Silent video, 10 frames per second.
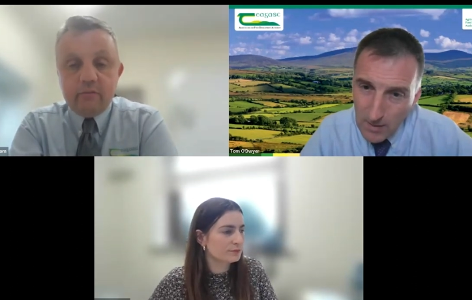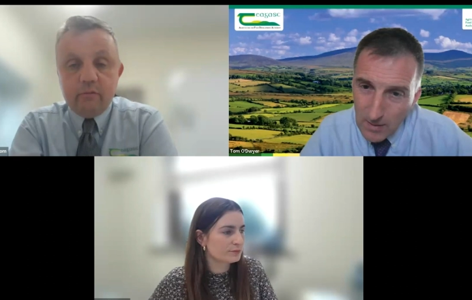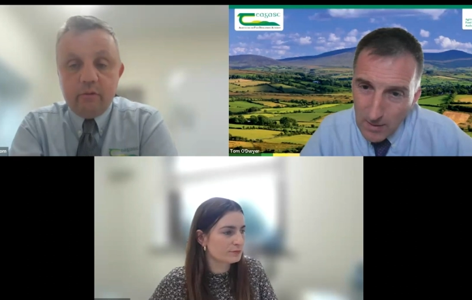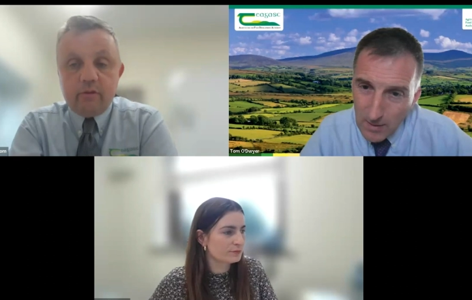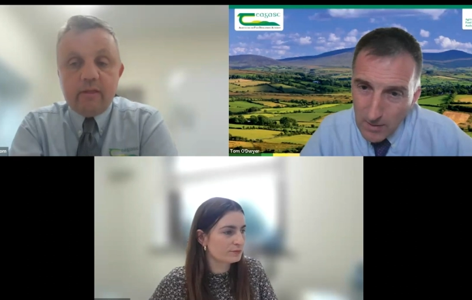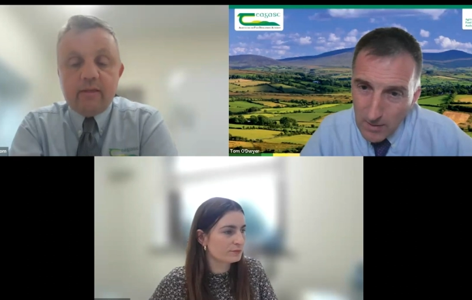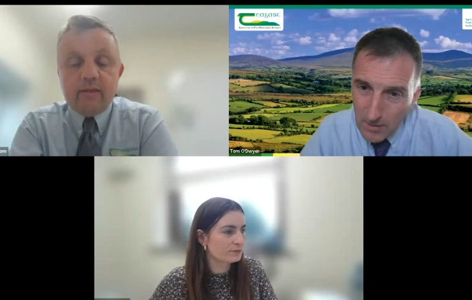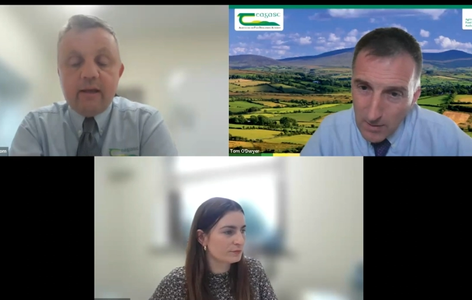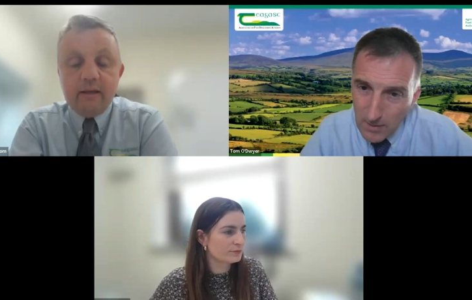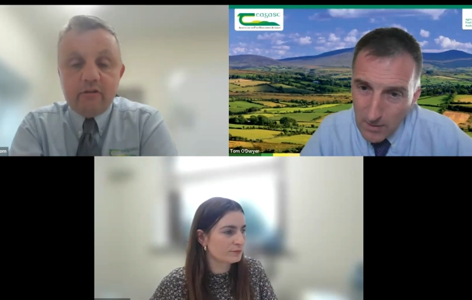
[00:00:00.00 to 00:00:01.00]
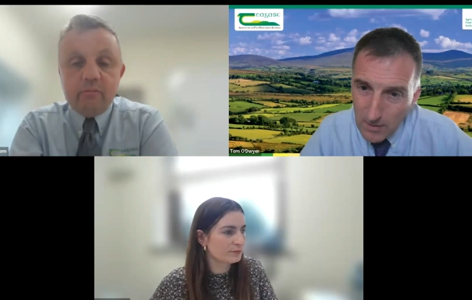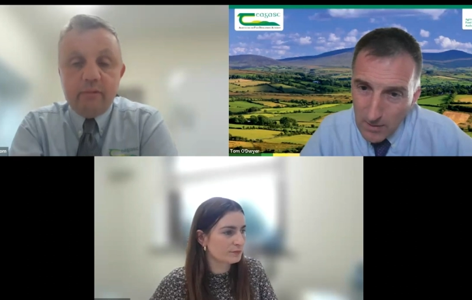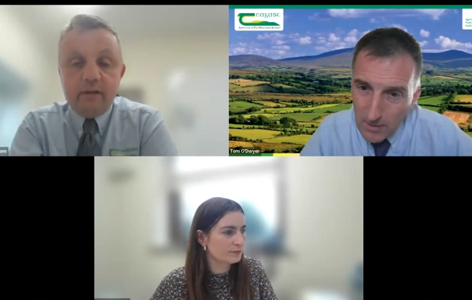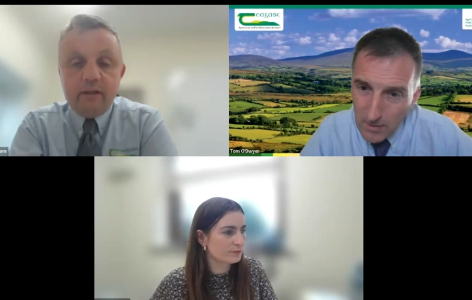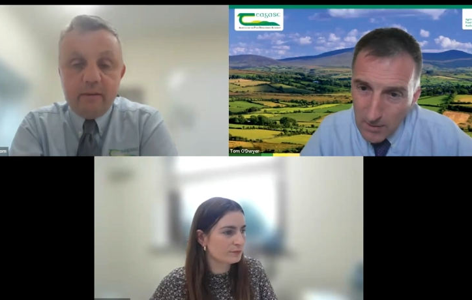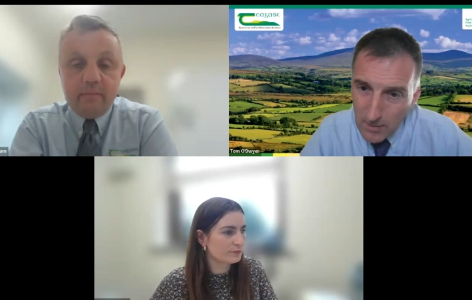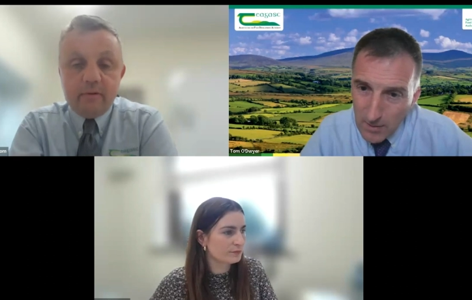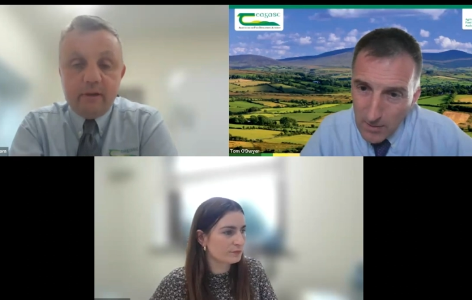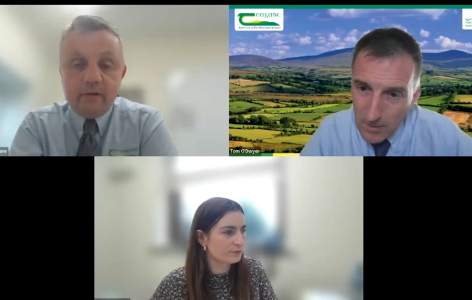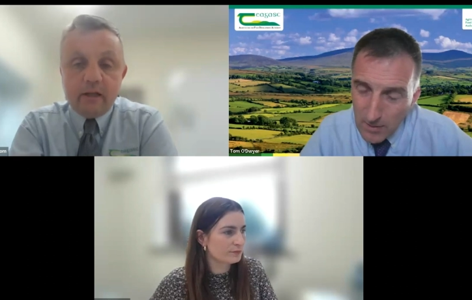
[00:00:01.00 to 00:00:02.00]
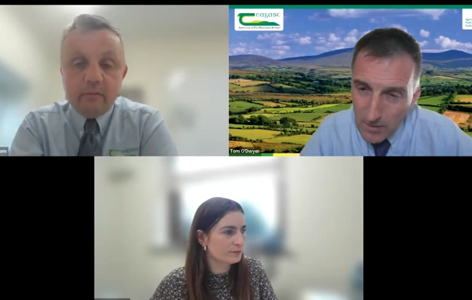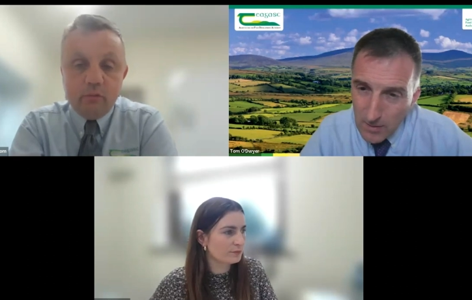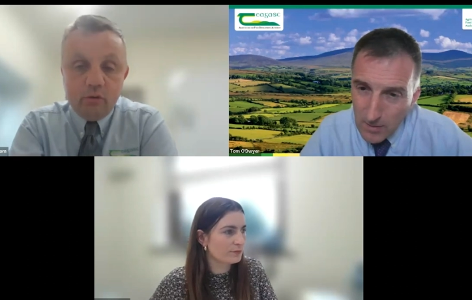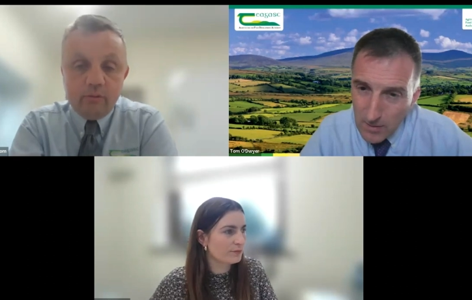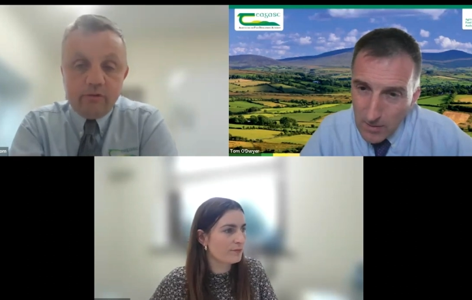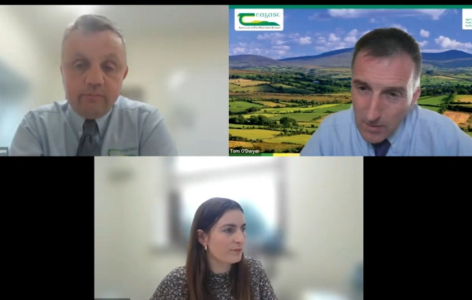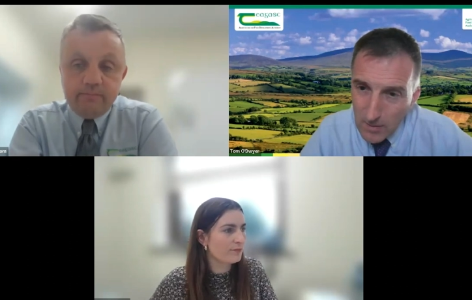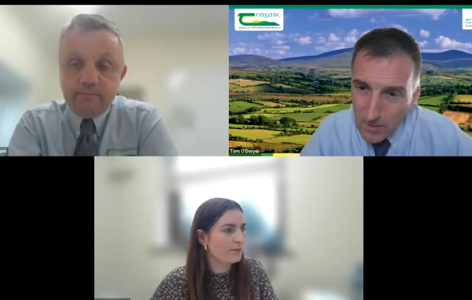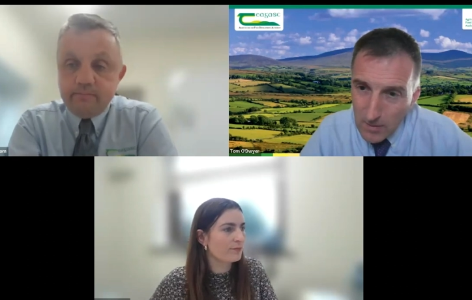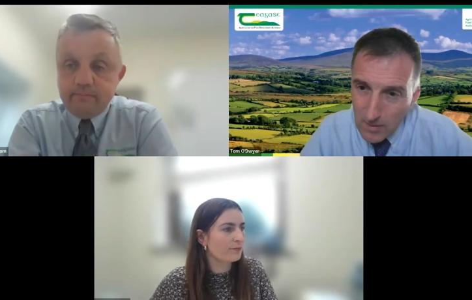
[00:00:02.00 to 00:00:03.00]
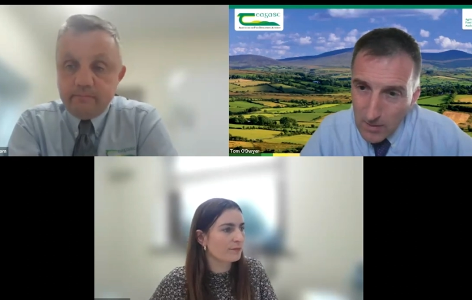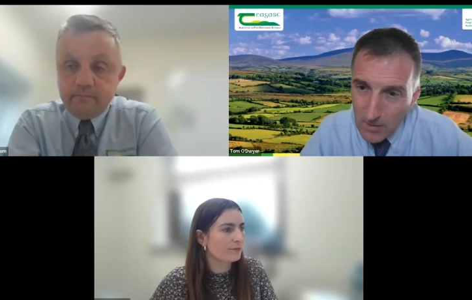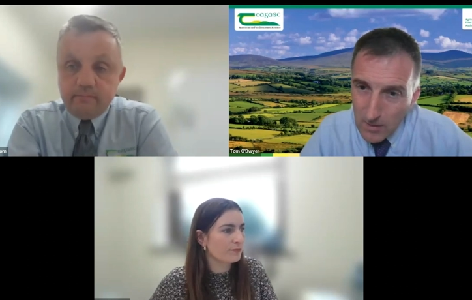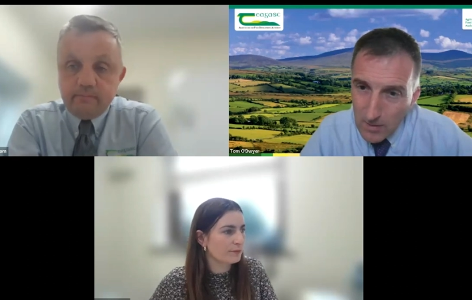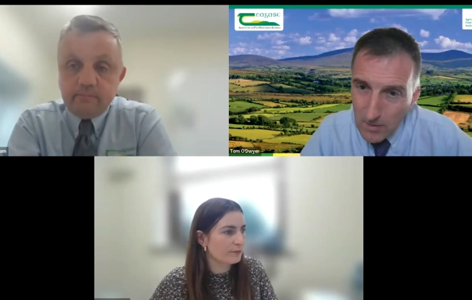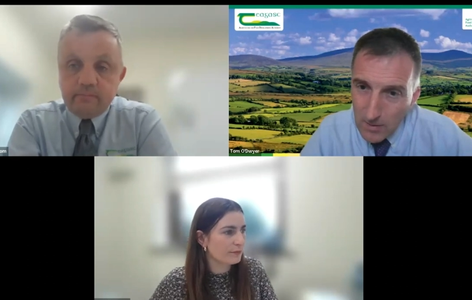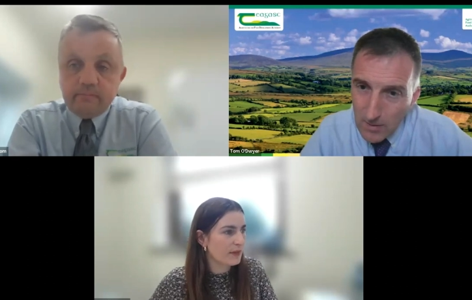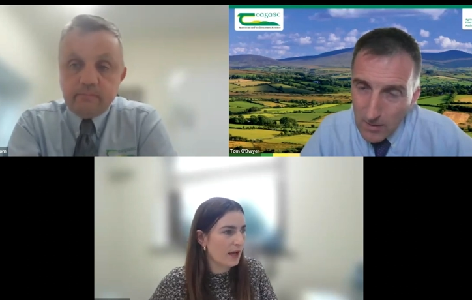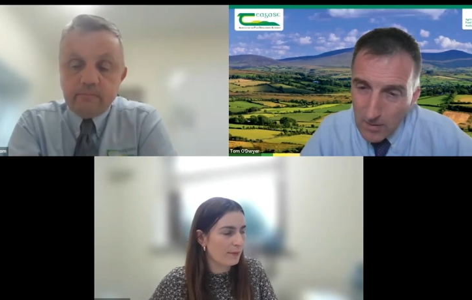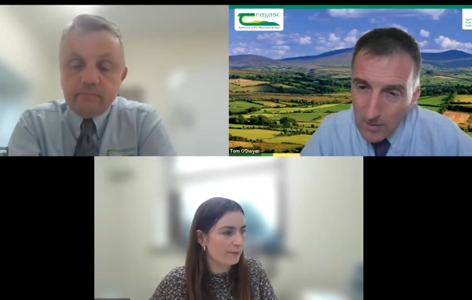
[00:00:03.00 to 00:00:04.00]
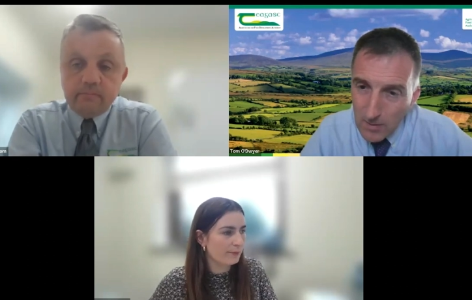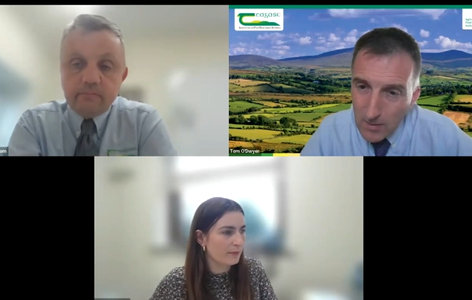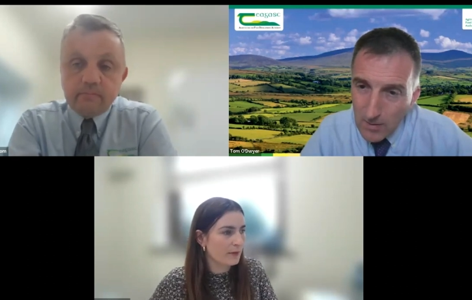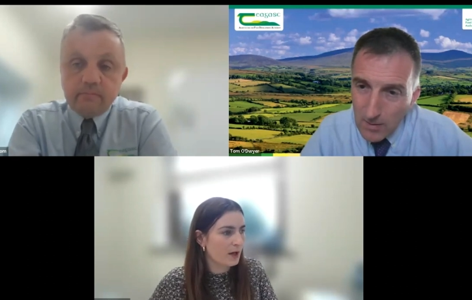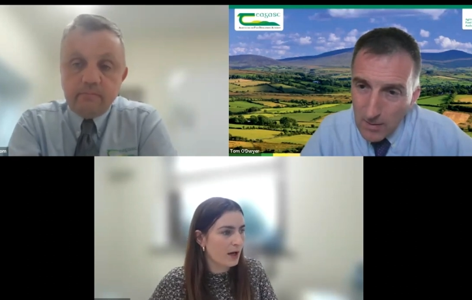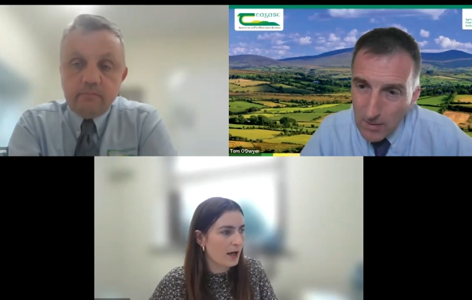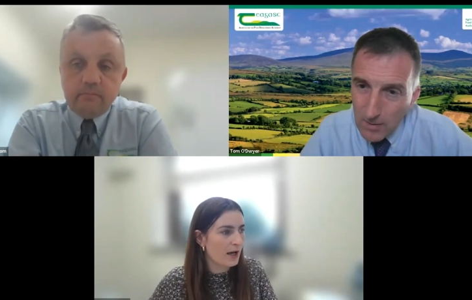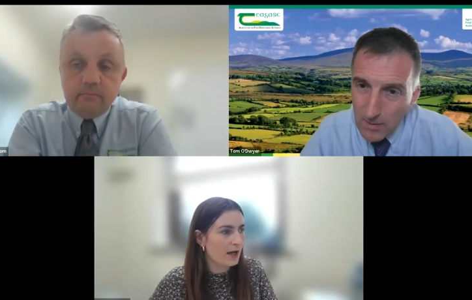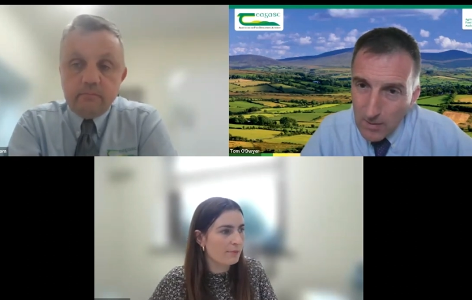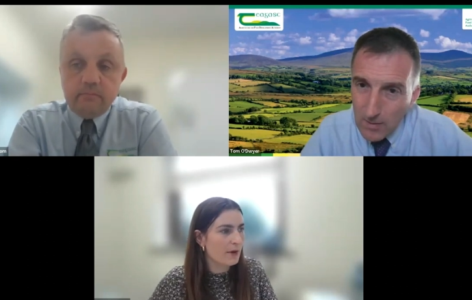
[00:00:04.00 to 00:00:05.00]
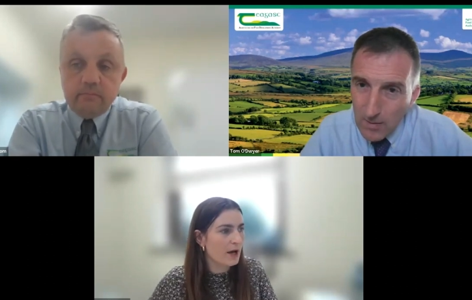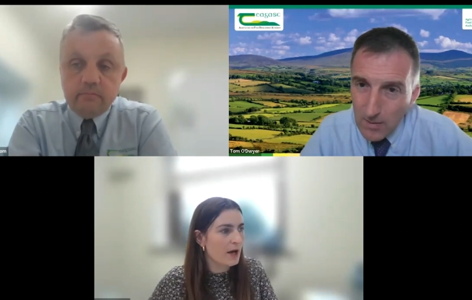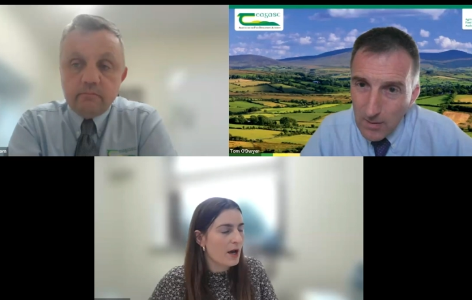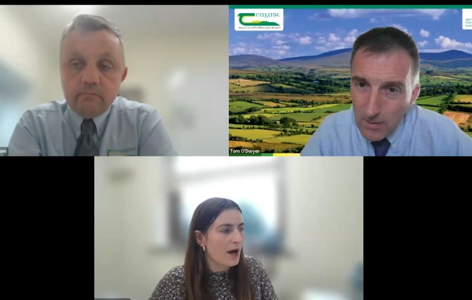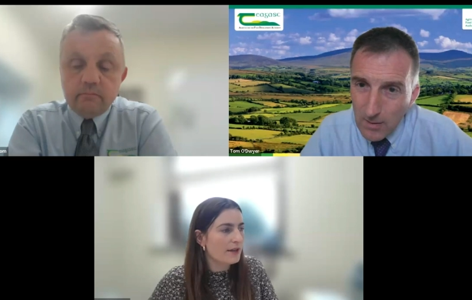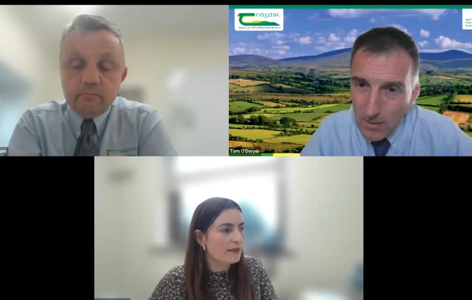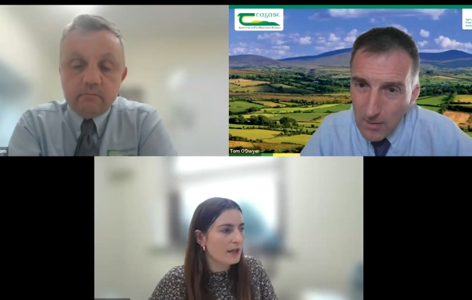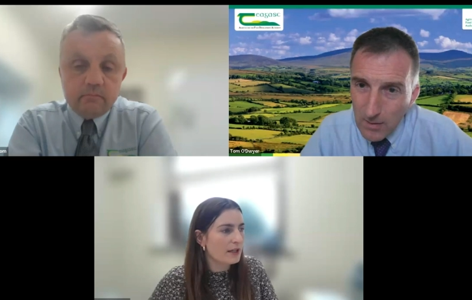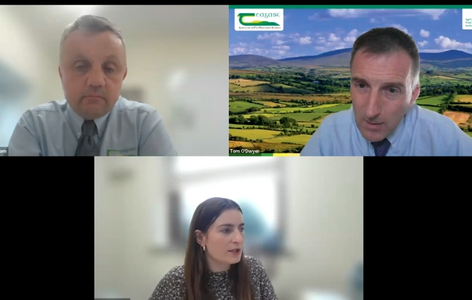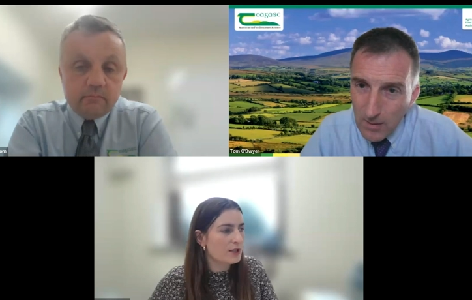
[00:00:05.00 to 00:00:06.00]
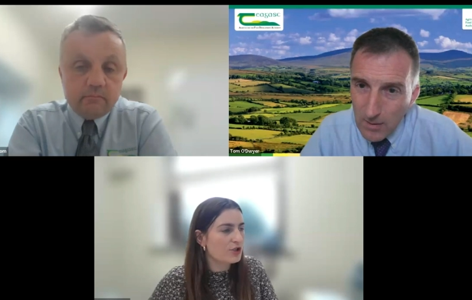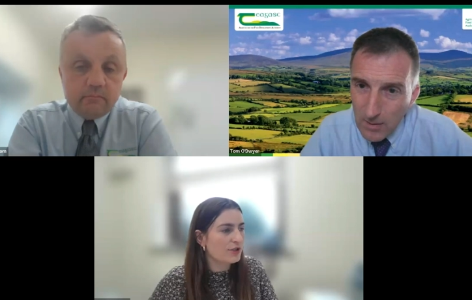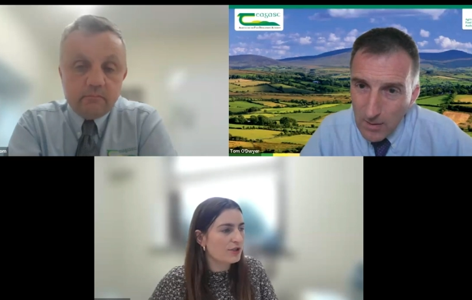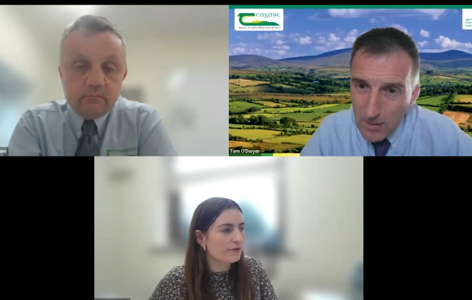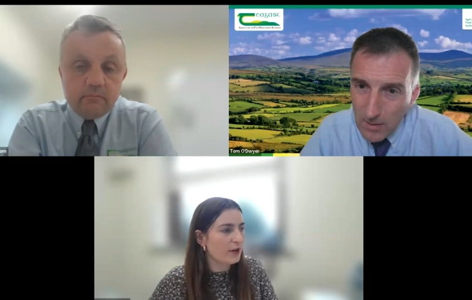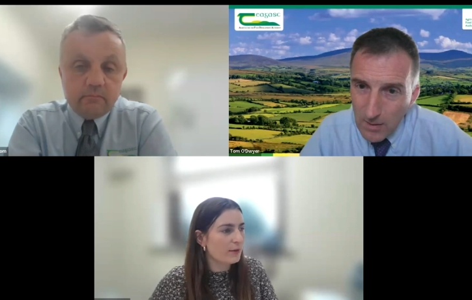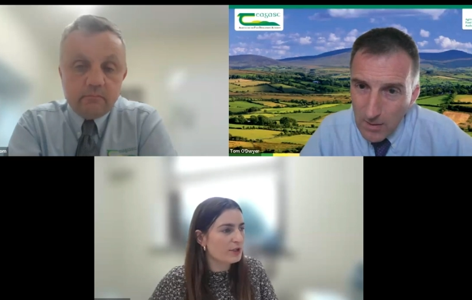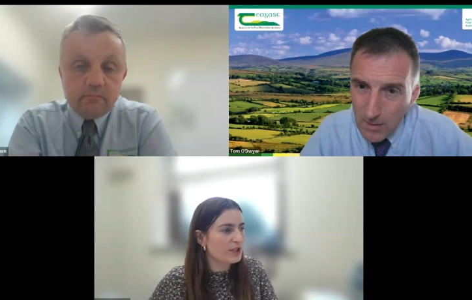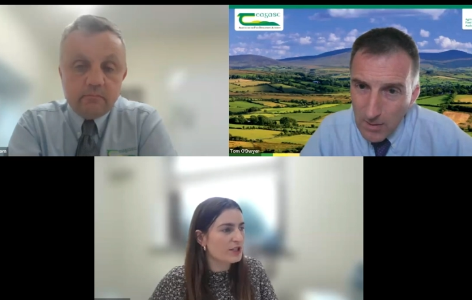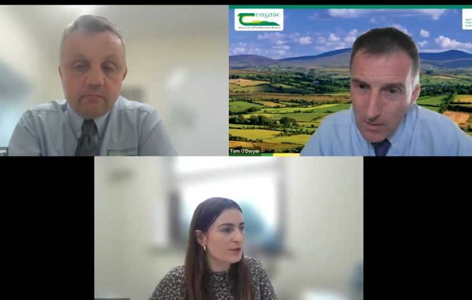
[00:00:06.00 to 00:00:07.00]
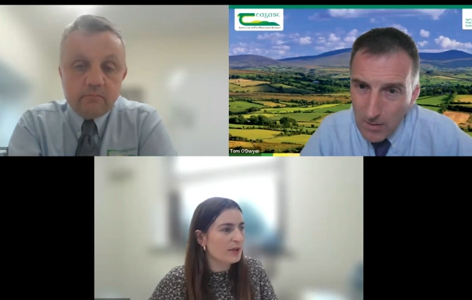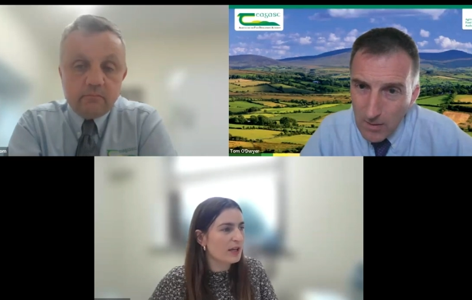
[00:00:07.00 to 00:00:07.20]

Speaker 1: the moment. It's calculated completely separately at the moment.
Speaker 2: Yeah. Um, and then does the farmer need to be